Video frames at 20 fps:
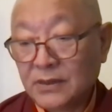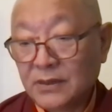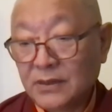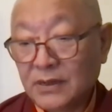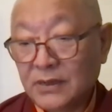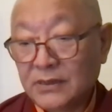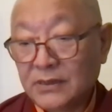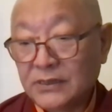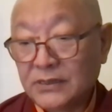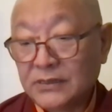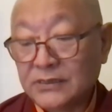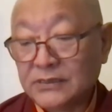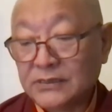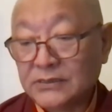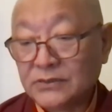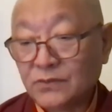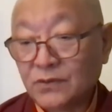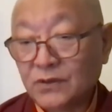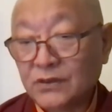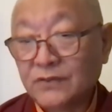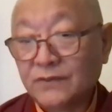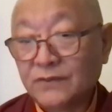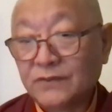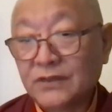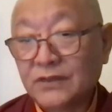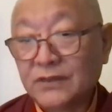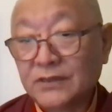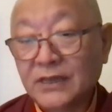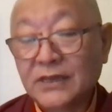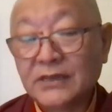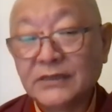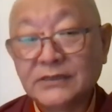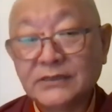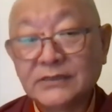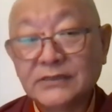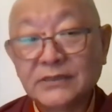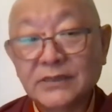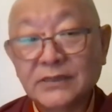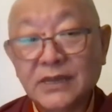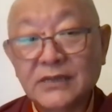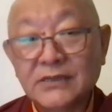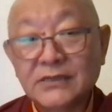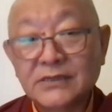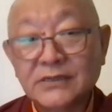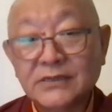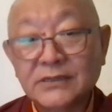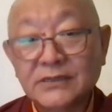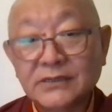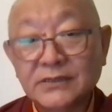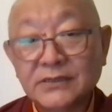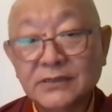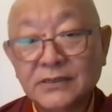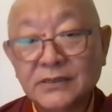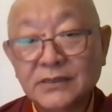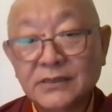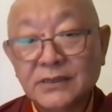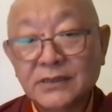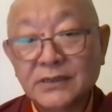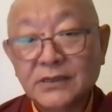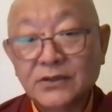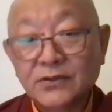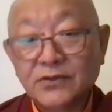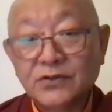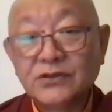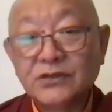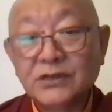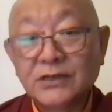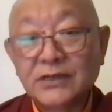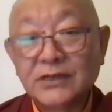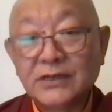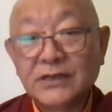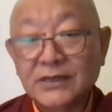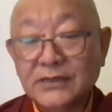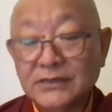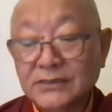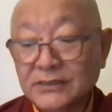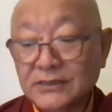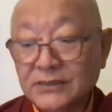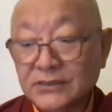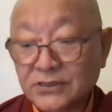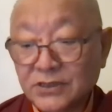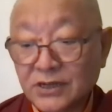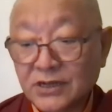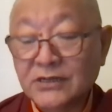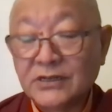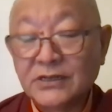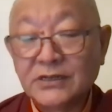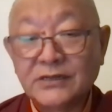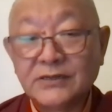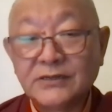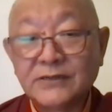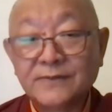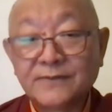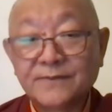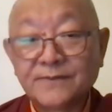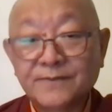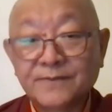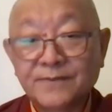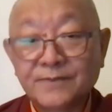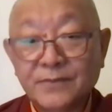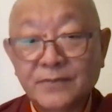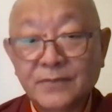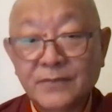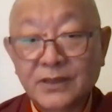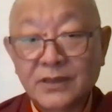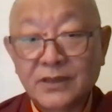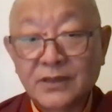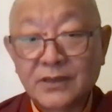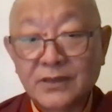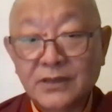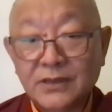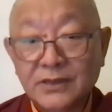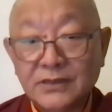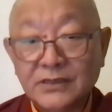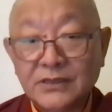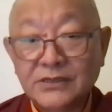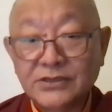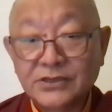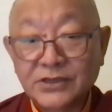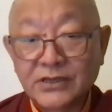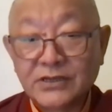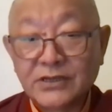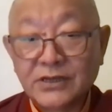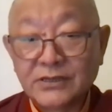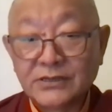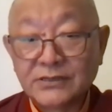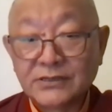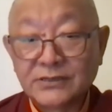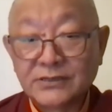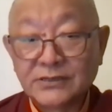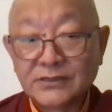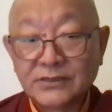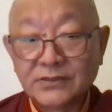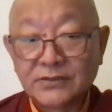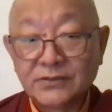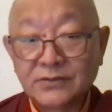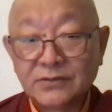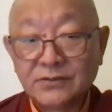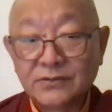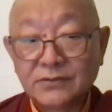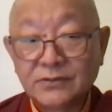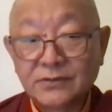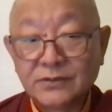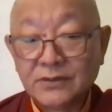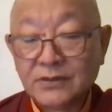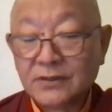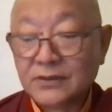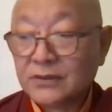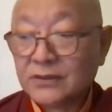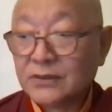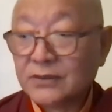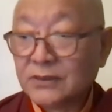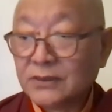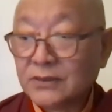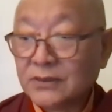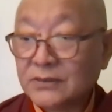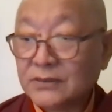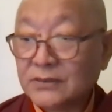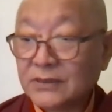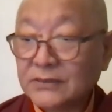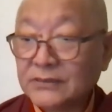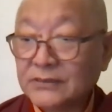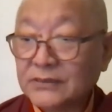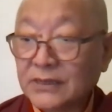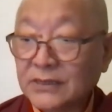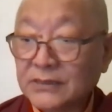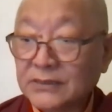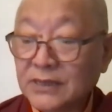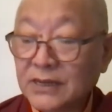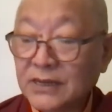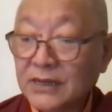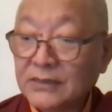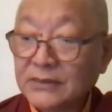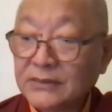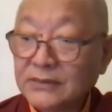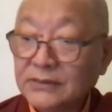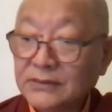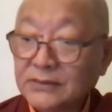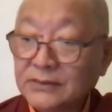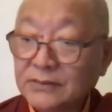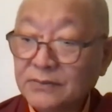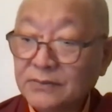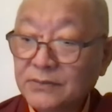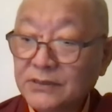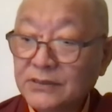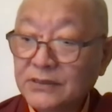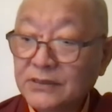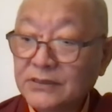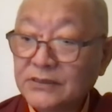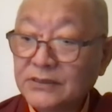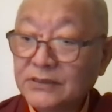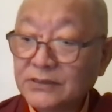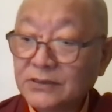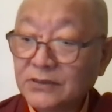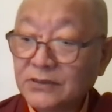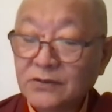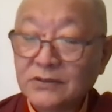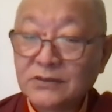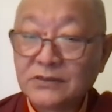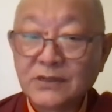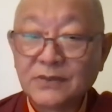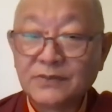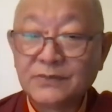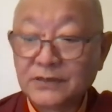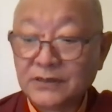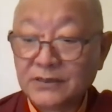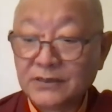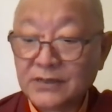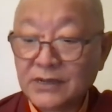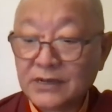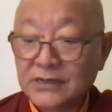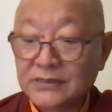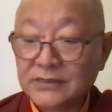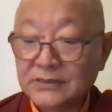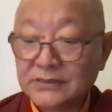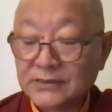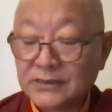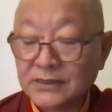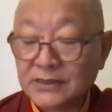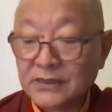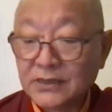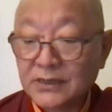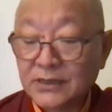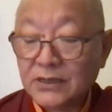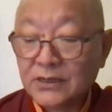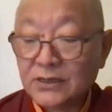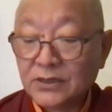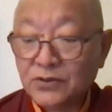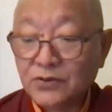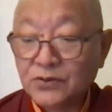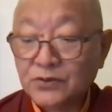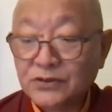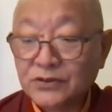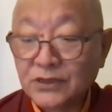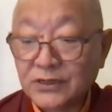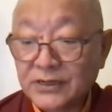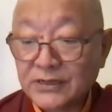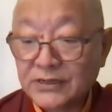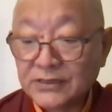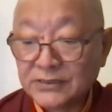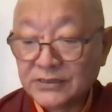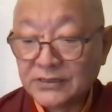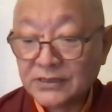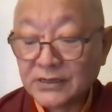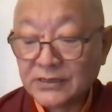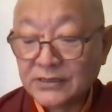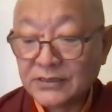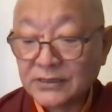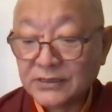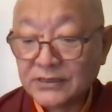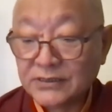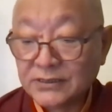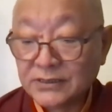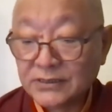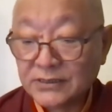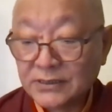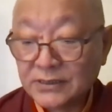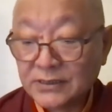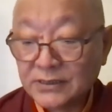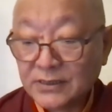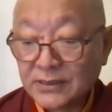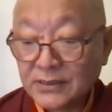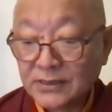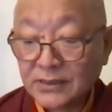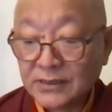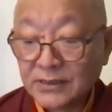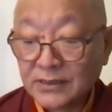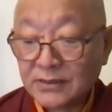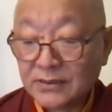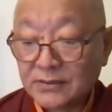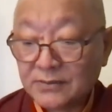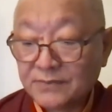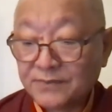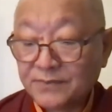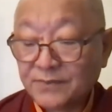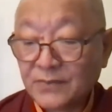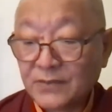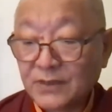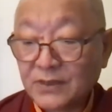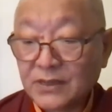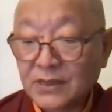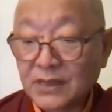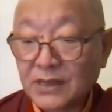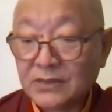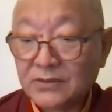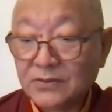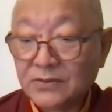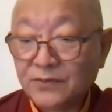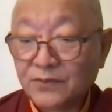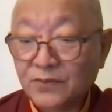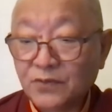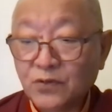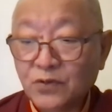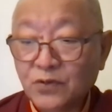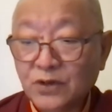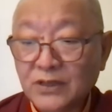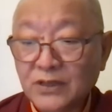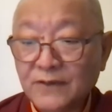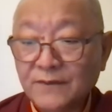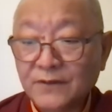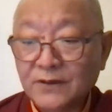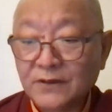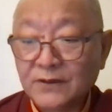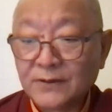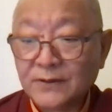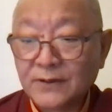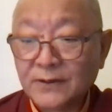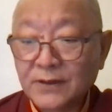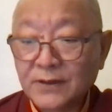And it is one of the things that usually is studied in the Shedas, things like that. But it is not something that is usually studied kind of, or given